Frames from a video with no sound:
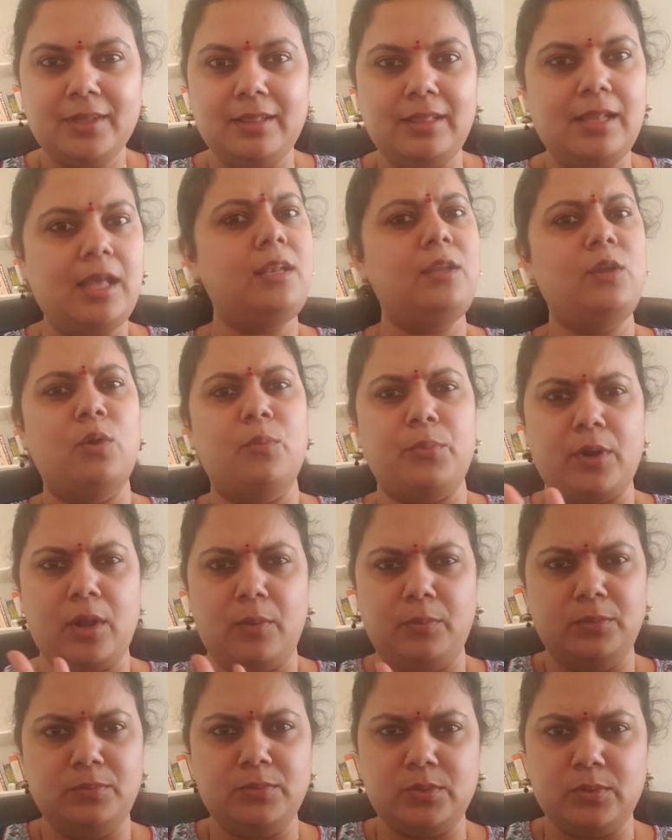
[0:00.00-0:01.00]
Then your
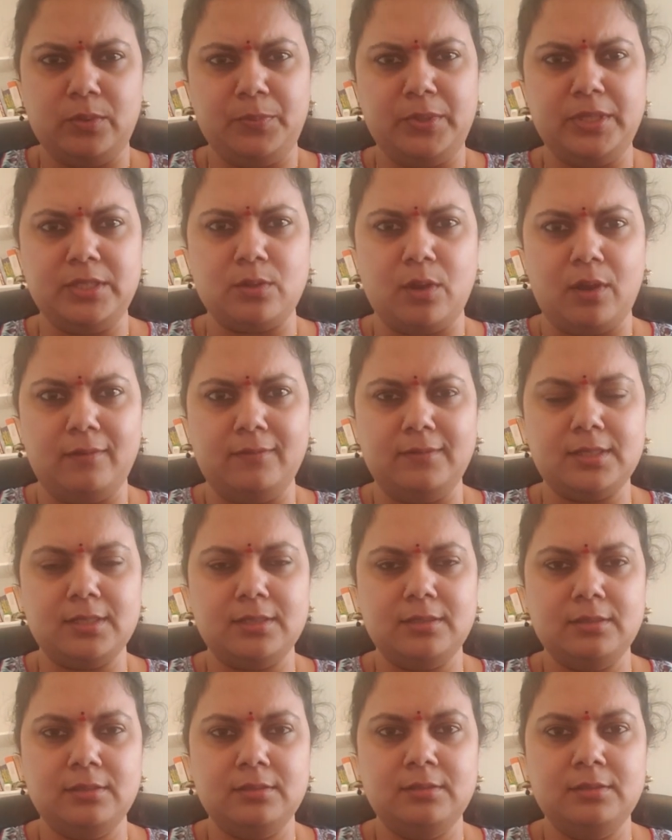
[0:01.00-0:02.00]
problems will be solved.
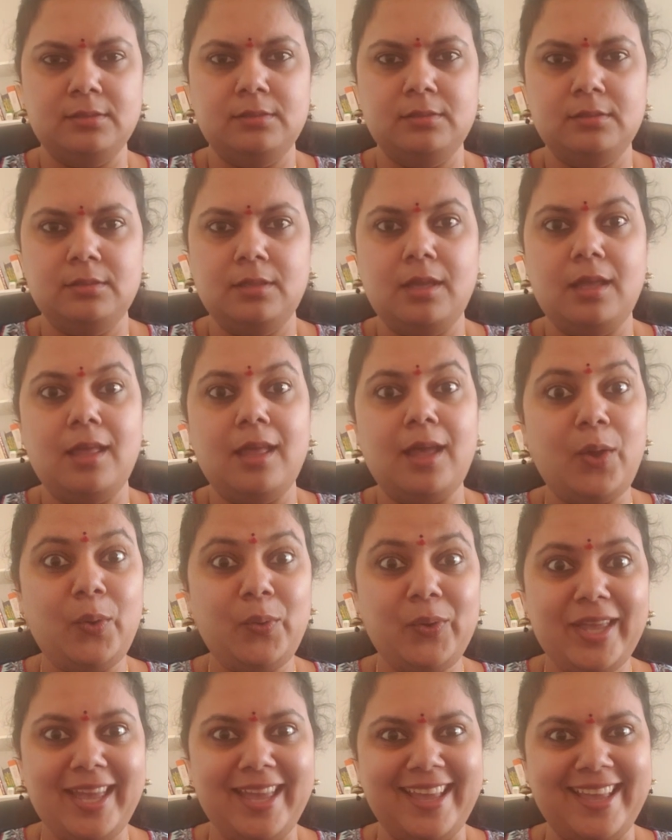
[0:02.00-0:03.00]

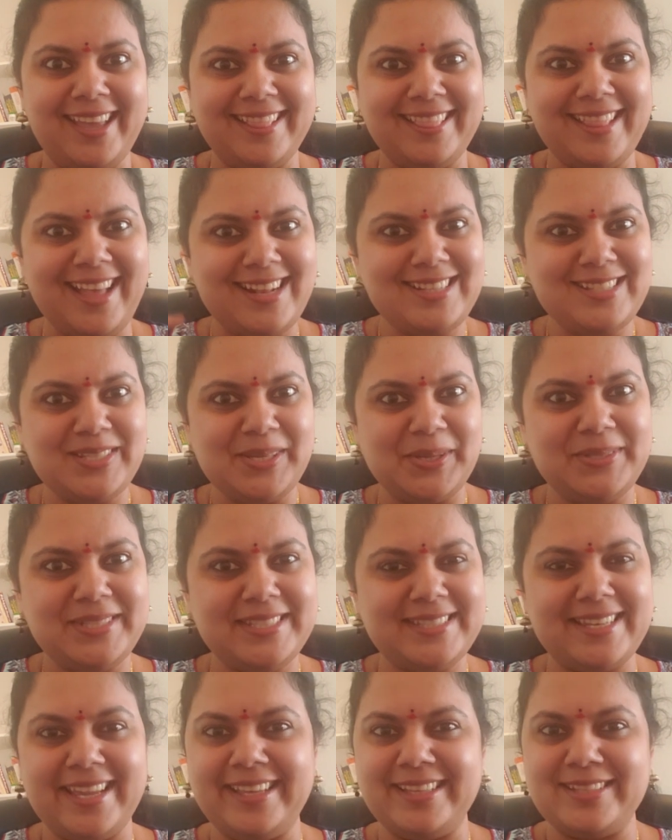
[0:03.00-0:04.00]
Okay, that
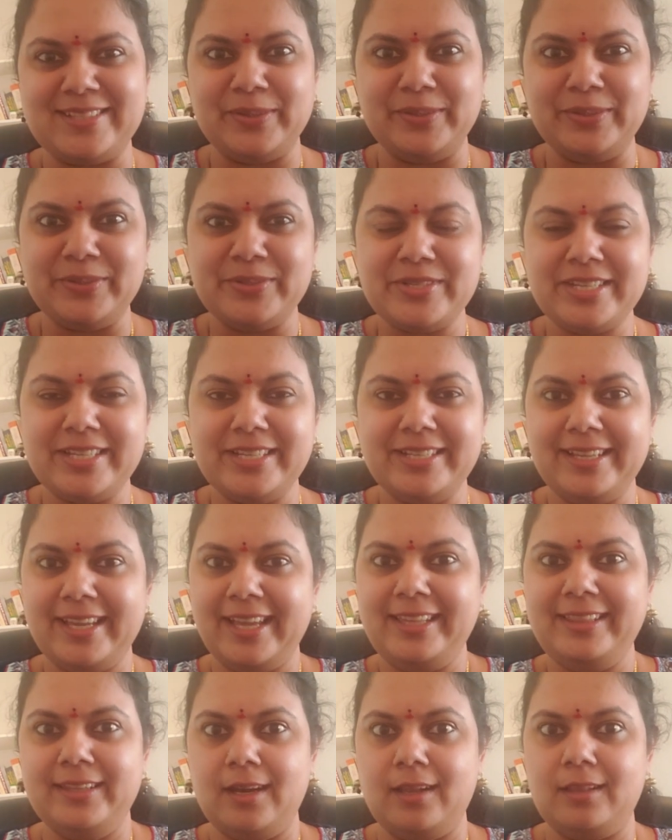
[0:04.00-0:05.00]
sounds like a solution,
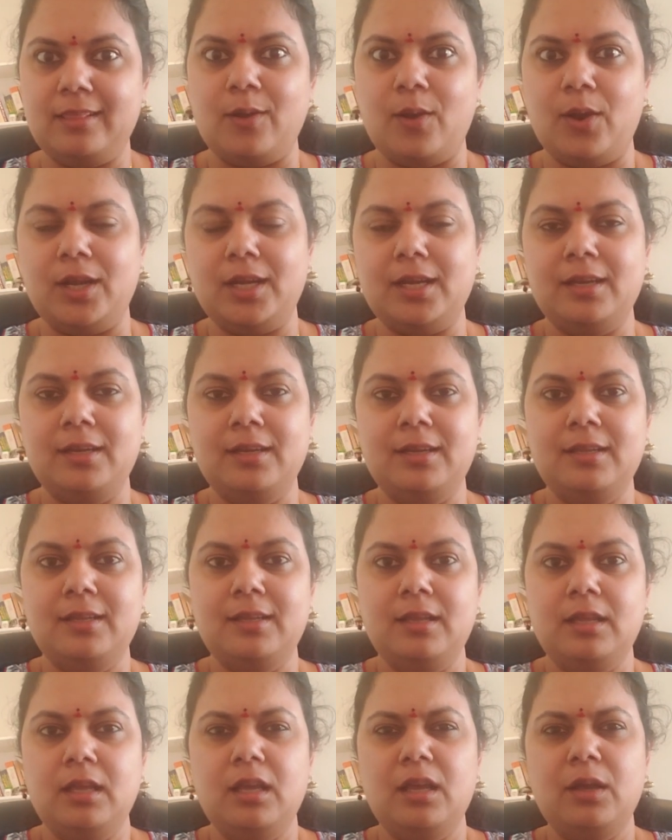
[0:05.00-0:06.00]
Indra thought.
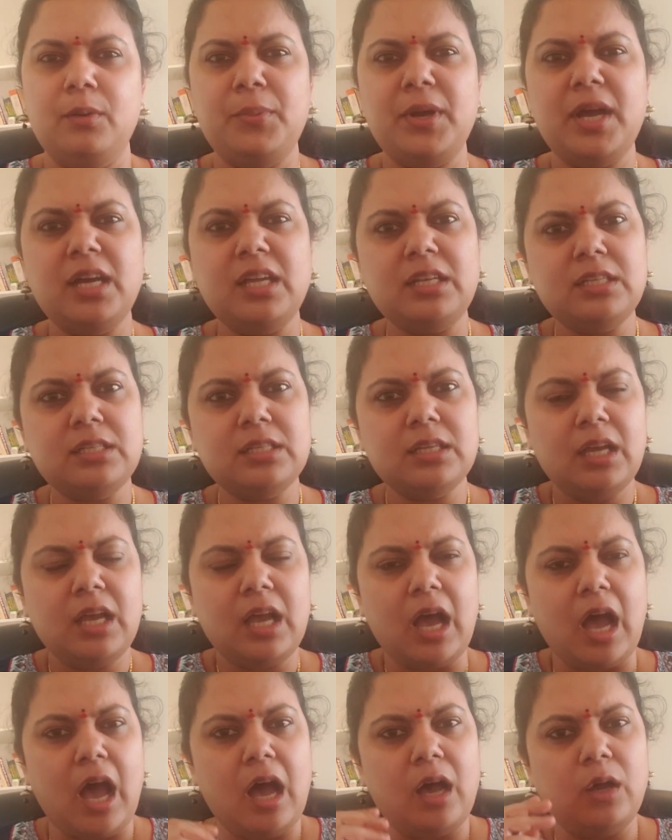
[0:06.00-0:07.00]
But
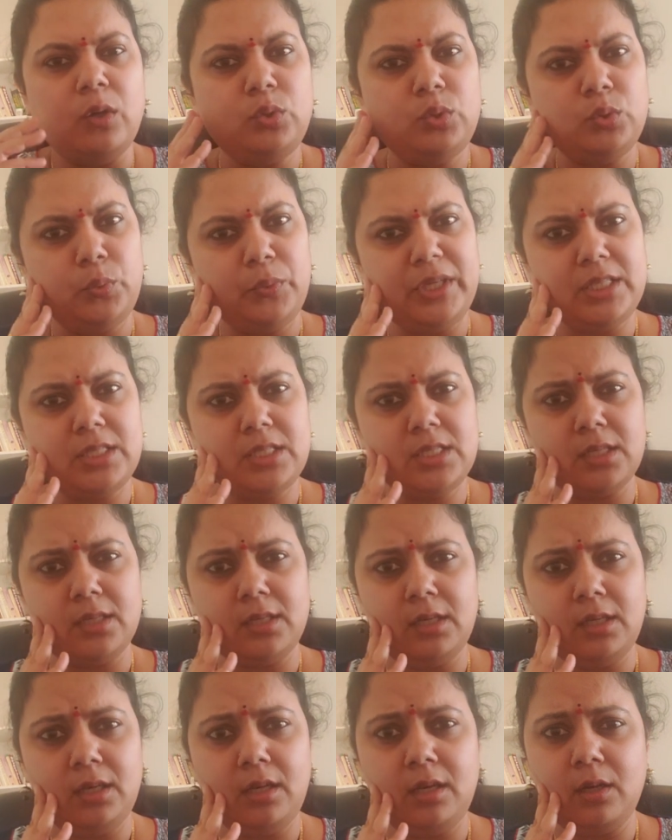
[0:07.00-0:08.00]
how do we
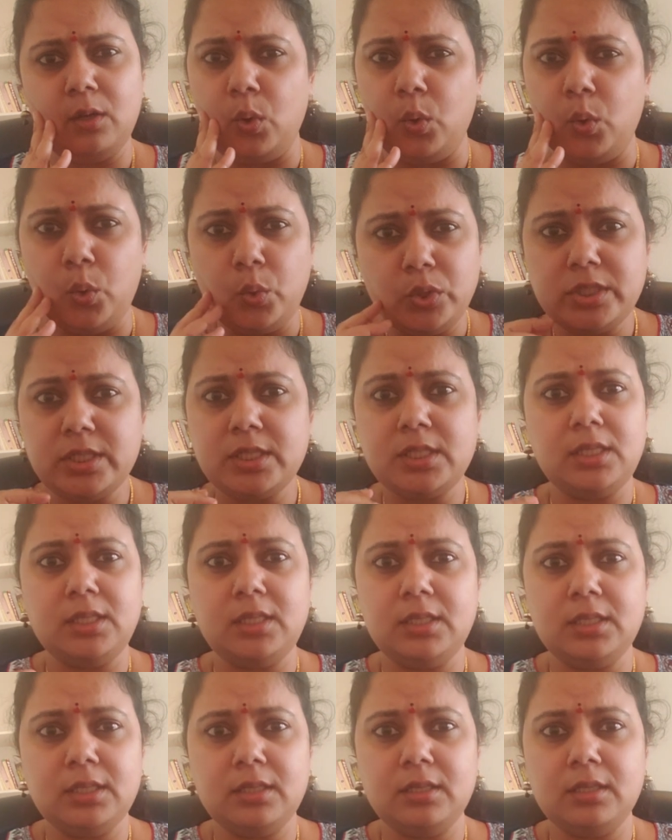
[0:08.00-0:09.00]
churn an
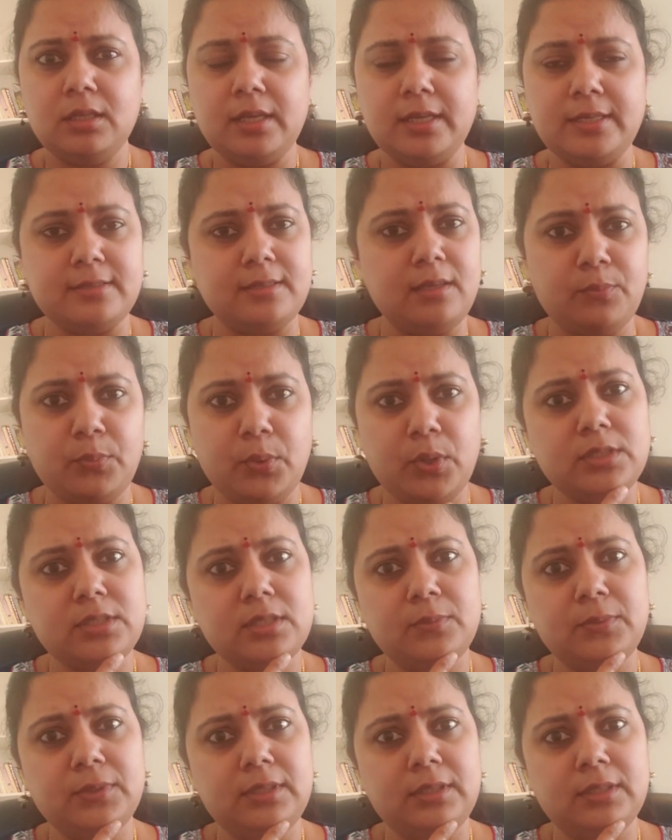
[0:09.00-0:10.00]
ocean? Is it
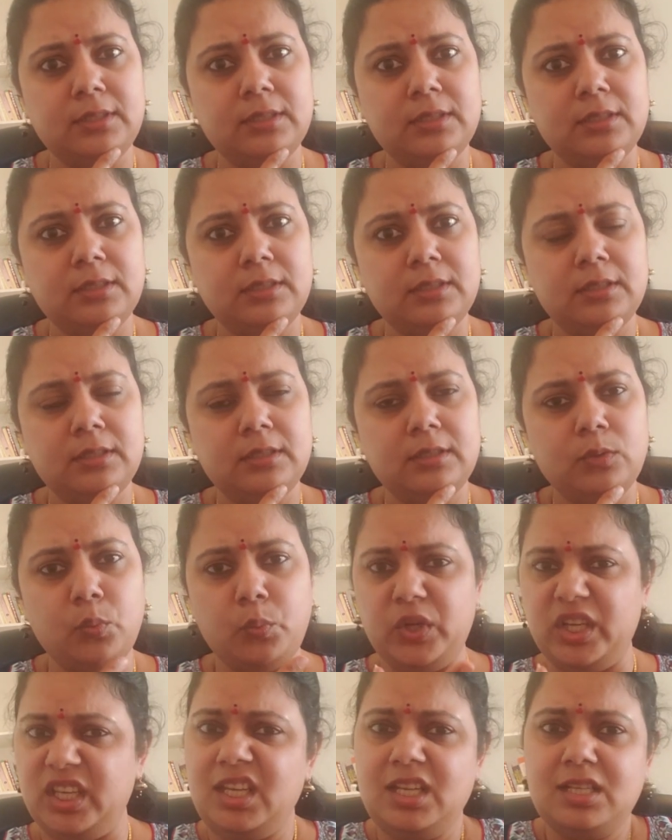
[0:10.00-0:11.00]
possible?
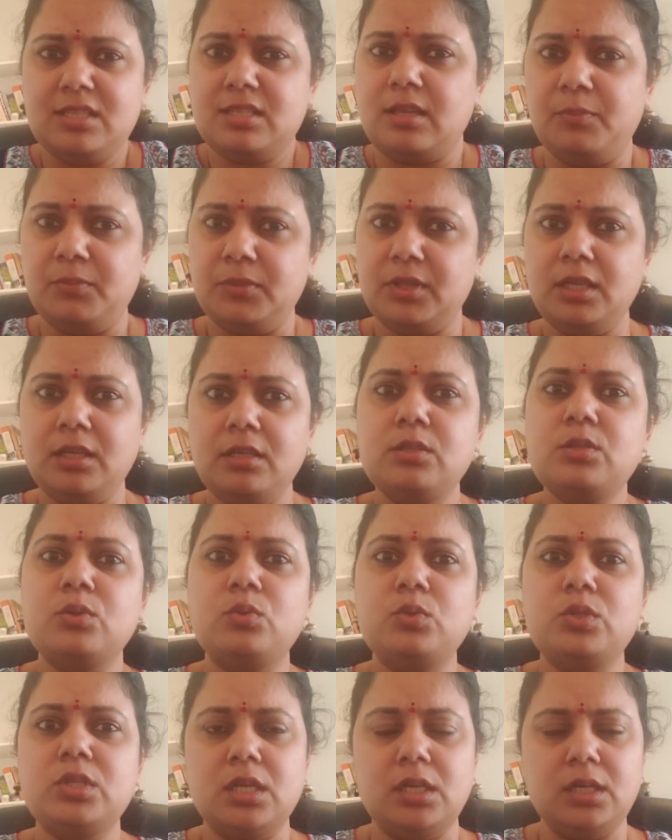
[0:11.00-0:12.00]
We need something
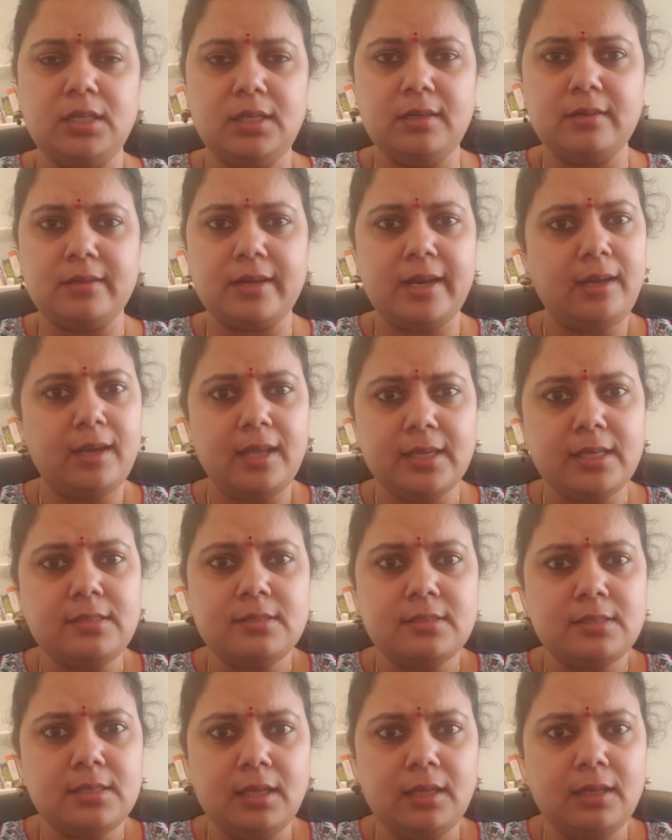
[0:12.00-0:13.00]
to churn it, right? Like a
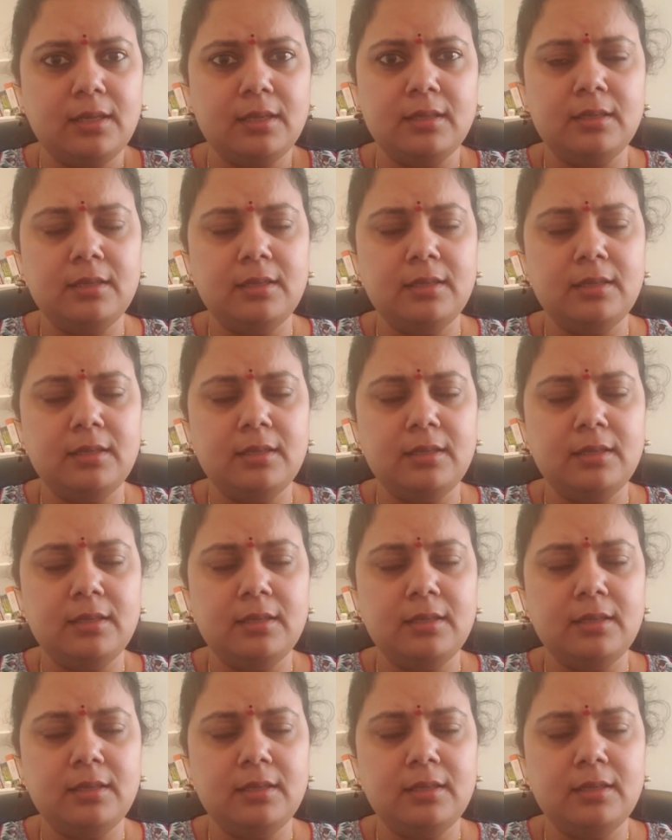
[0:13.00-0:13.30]
stick.